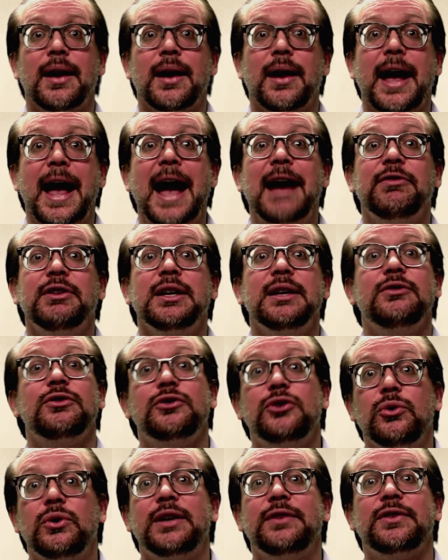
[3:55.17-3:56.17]
Having
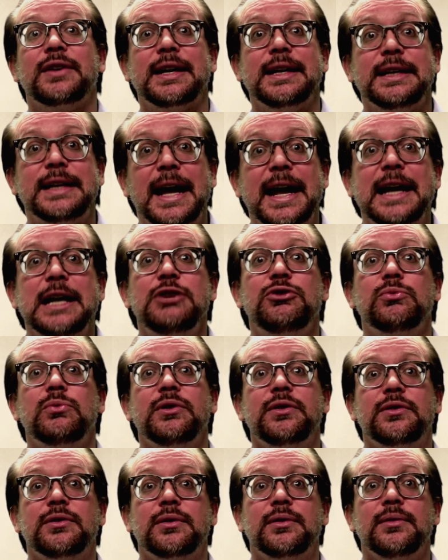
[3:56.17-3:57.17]
students engage
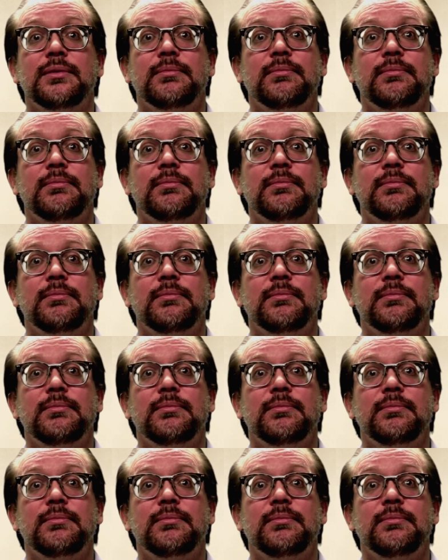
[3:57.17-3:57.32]
with